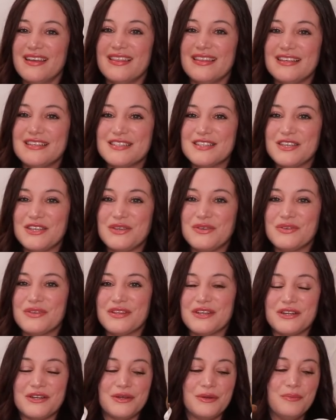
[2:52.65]
these cute
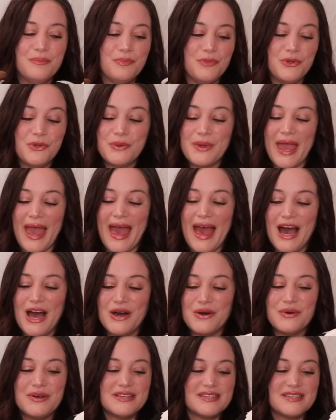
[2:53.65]
little moo cow